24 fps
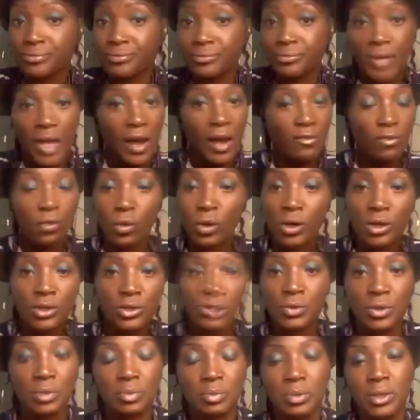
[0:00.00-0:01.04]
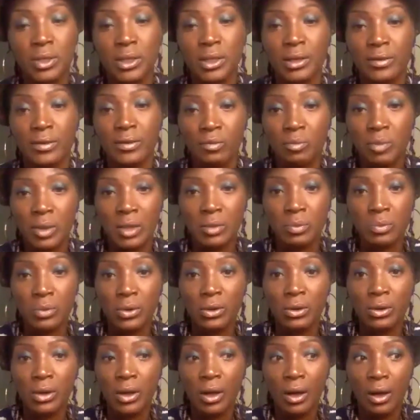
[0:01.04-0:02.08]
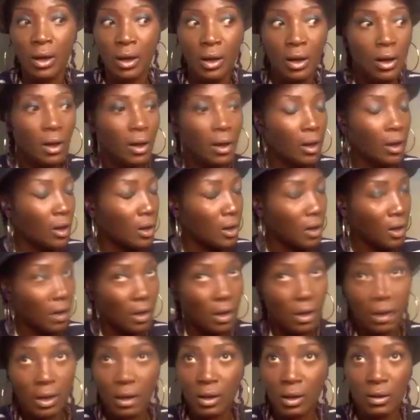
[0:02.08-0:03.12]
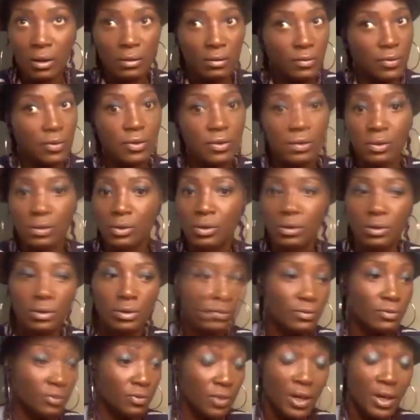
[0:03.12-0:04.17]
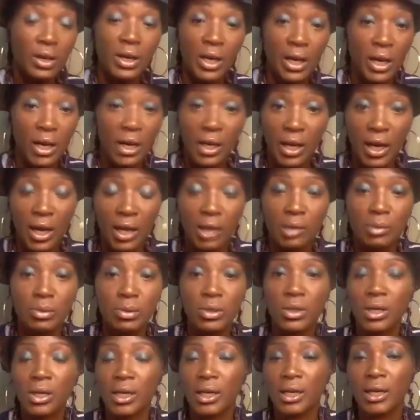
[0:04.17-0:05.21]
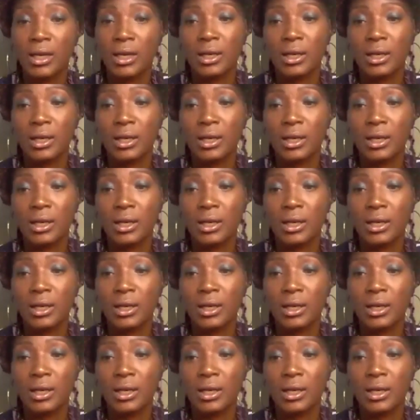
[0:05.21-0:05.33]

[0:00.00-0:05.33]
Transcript: have worked with plenty of people of very high caliber, and